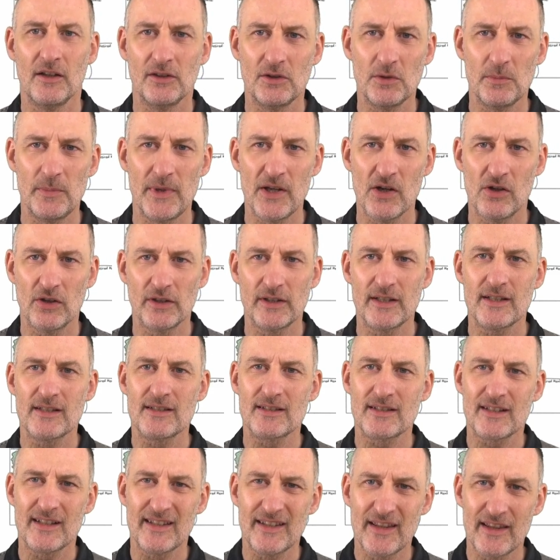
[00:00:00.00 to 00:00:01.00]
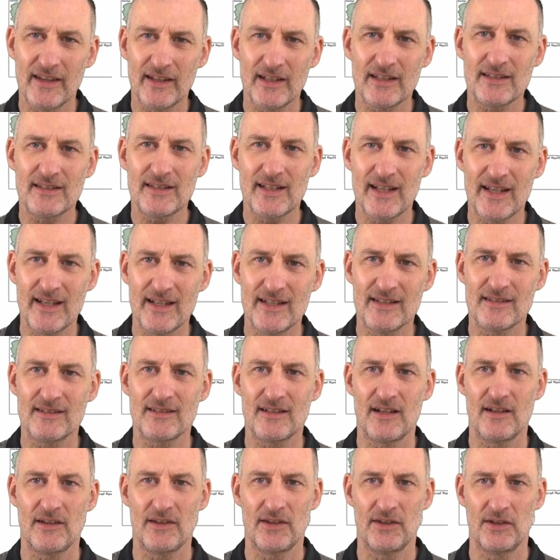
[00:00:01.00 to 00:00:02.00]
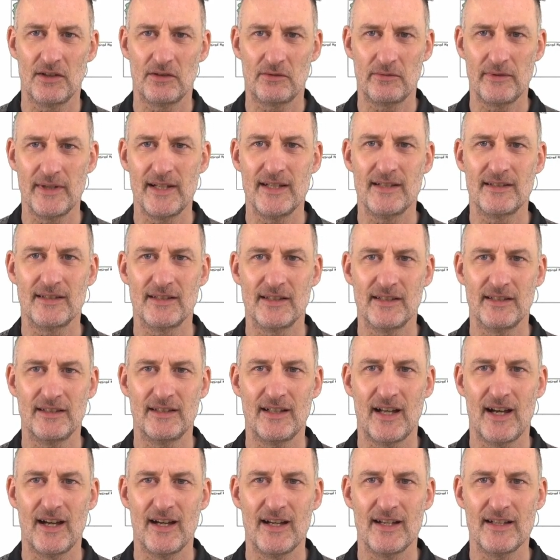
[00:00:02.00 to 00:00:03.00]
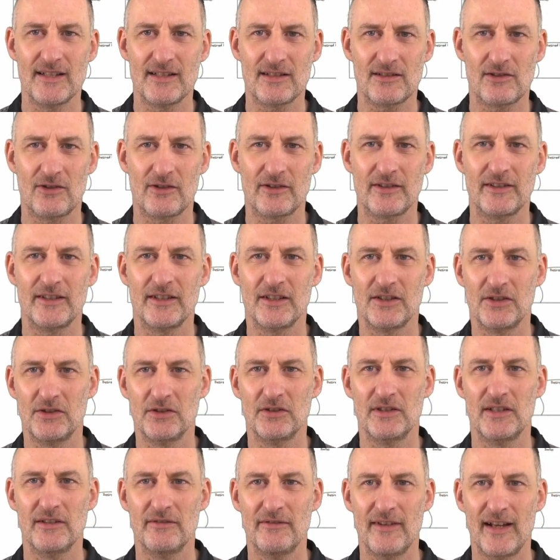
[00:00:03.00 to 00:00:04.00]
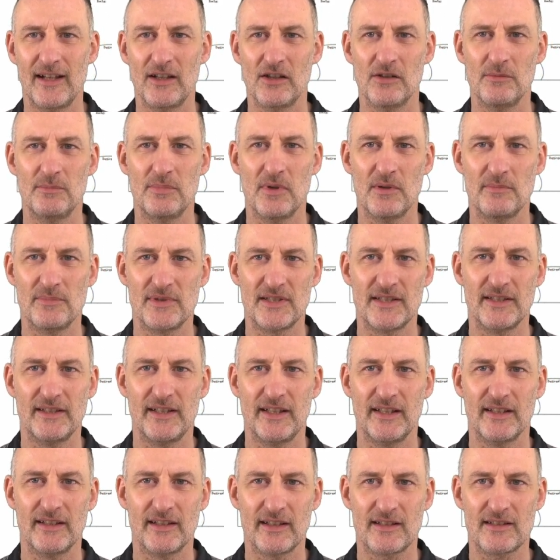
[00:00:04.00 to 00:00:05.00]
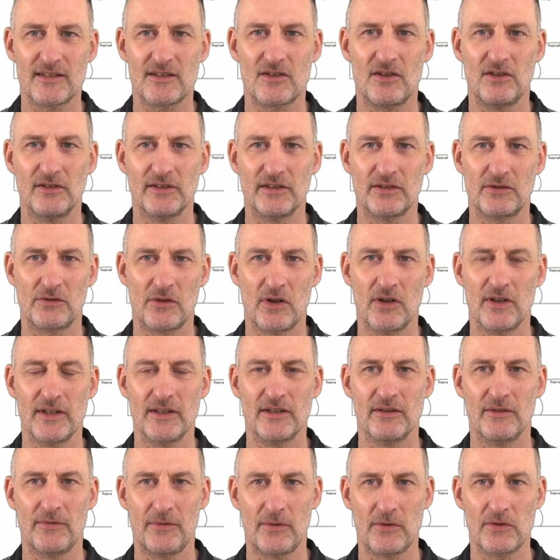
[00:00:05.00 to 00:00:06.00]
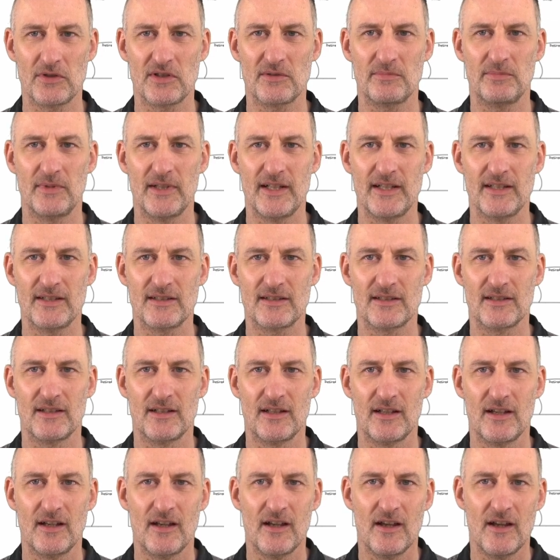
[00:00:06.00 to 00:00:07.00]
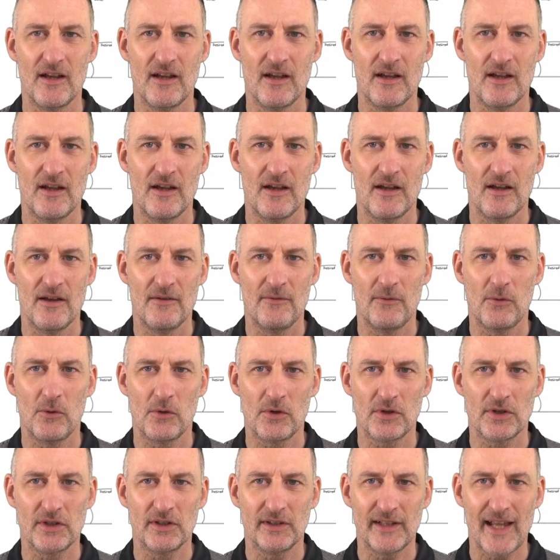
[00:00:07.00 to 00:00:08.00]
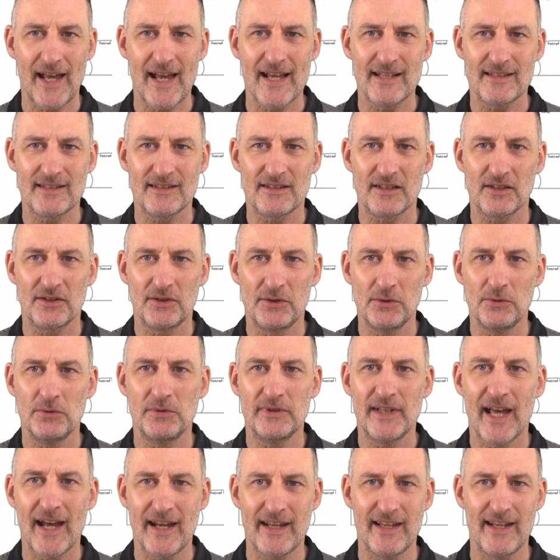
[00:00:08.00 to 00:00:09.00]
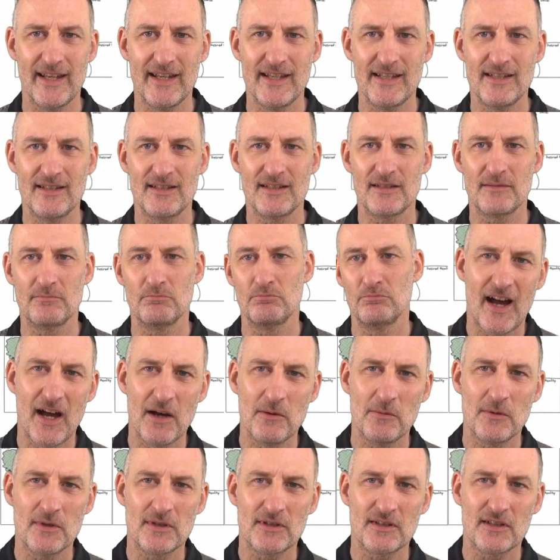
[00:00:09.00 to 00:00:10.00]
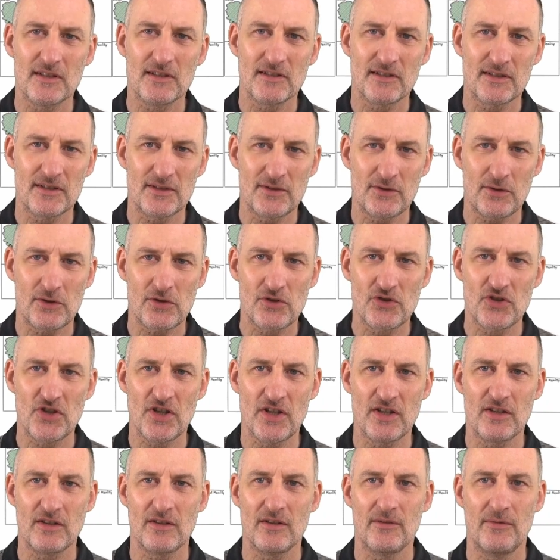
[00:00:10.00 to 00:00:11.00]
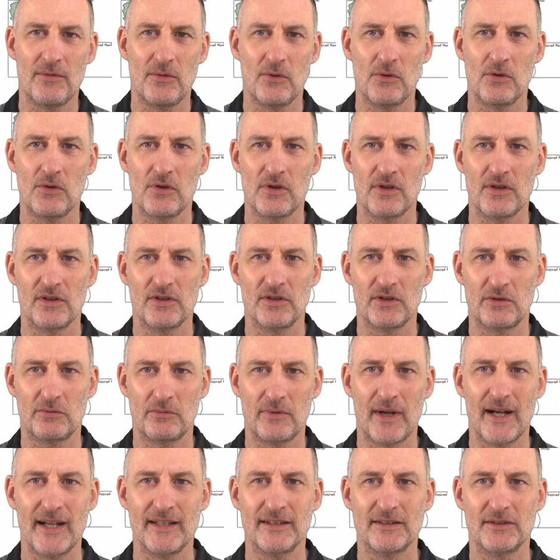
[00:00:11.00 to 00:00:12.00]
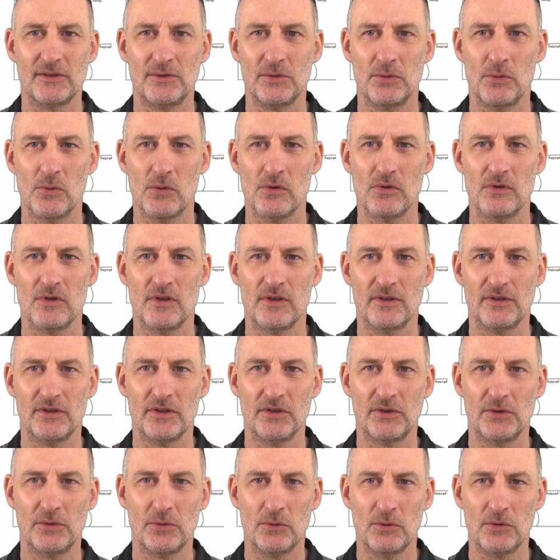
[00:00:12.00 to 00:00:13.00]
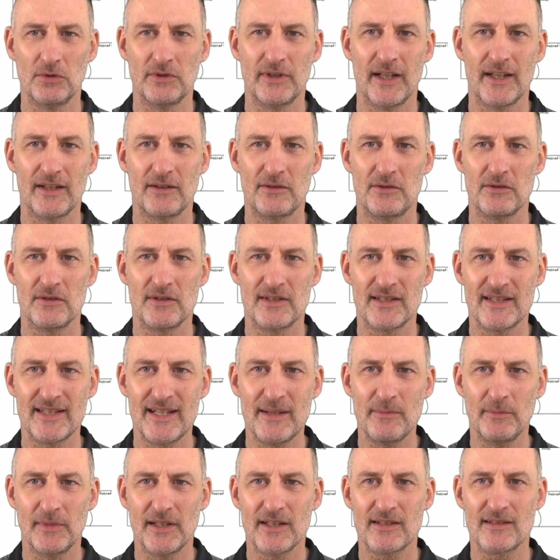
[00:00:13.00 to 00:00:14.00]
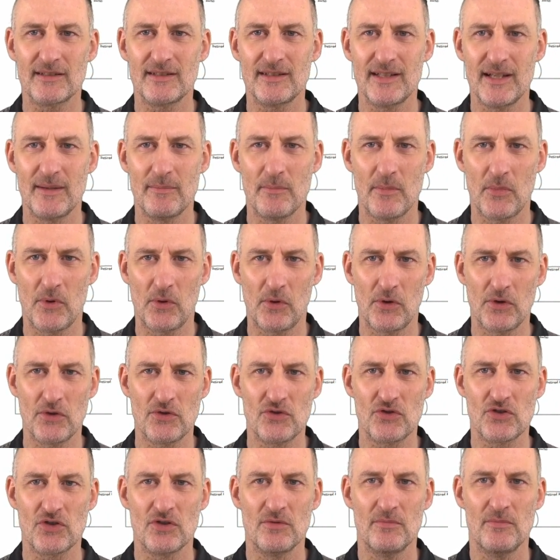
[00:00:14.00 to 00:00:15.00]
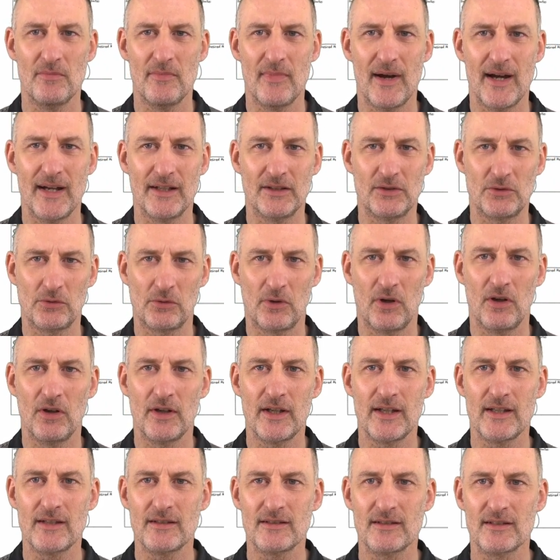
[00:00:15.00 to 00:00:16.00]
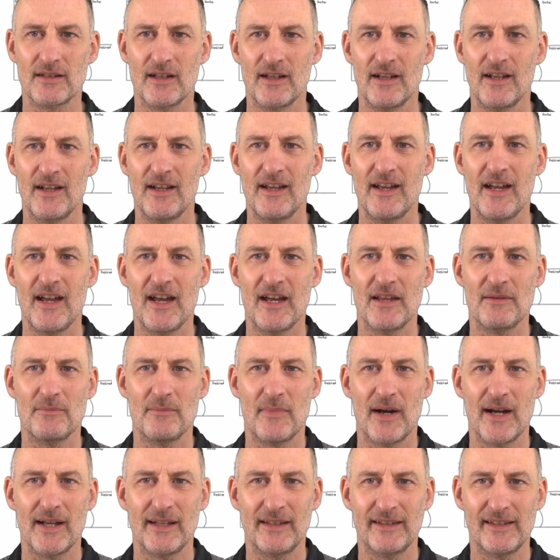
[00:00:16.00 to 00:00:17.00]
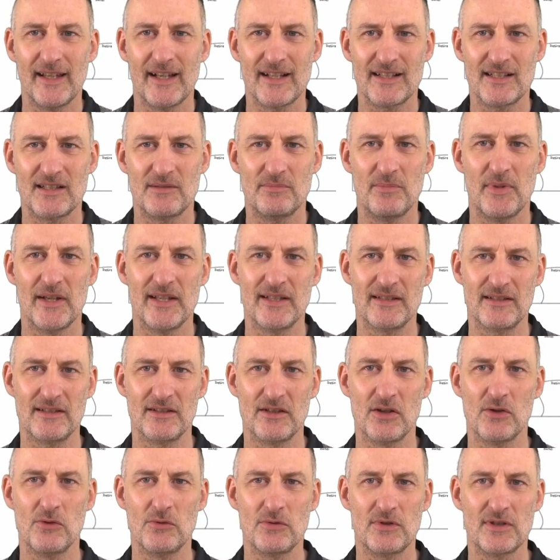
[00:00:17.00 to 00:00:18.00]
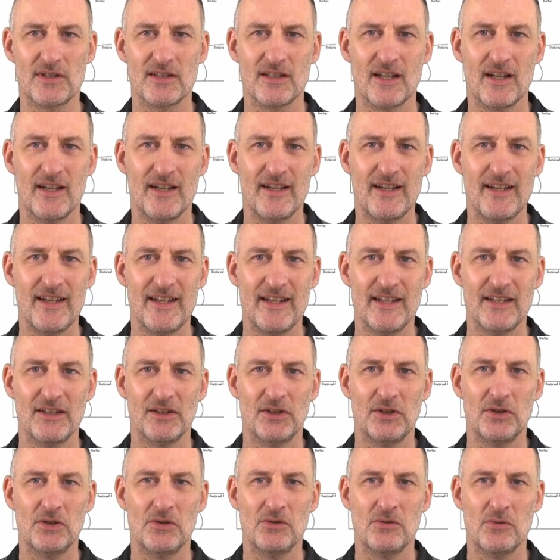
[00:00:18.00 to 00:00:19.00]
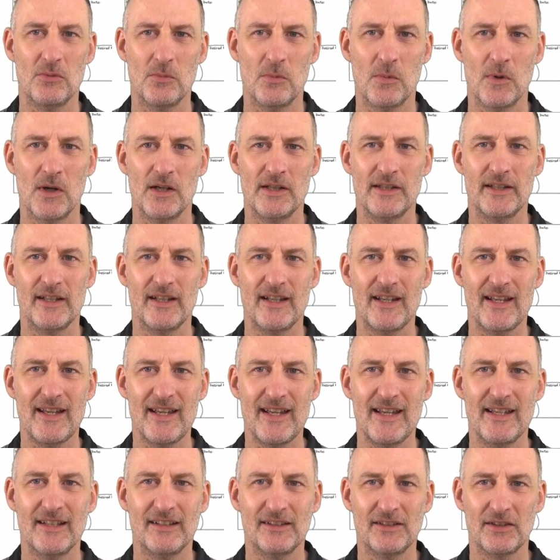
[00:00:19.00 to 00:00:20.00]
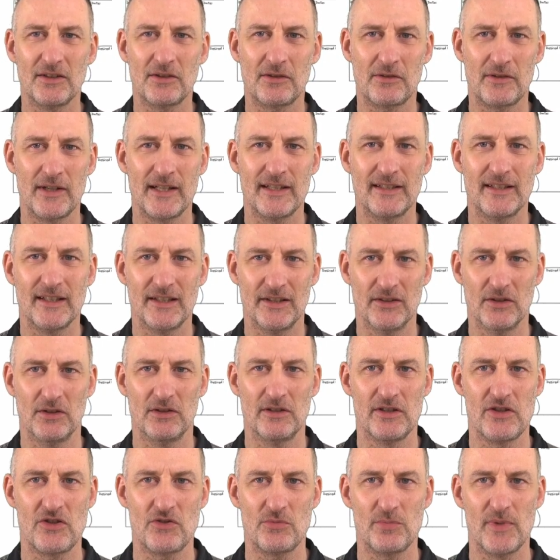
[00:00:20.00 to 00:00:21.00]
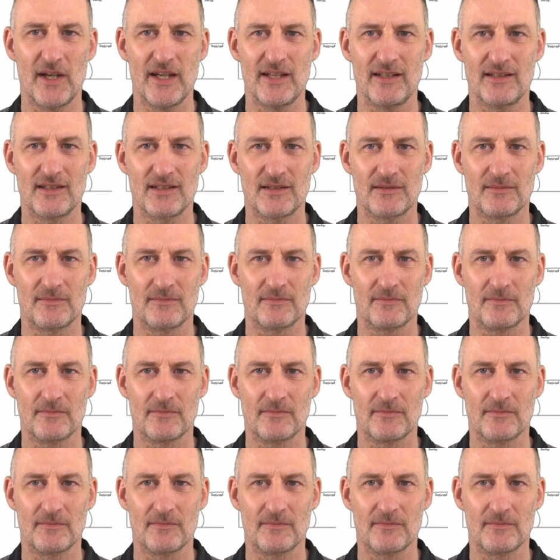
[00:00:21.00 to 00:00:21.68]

To be honest, this is the reason I started to develop Obsidian Excalidraw in the first place. For the last two decades, I was searching for the right tool, the tool that could seamlessly merge my drawings and my text-based notes into one integrated knowledge base.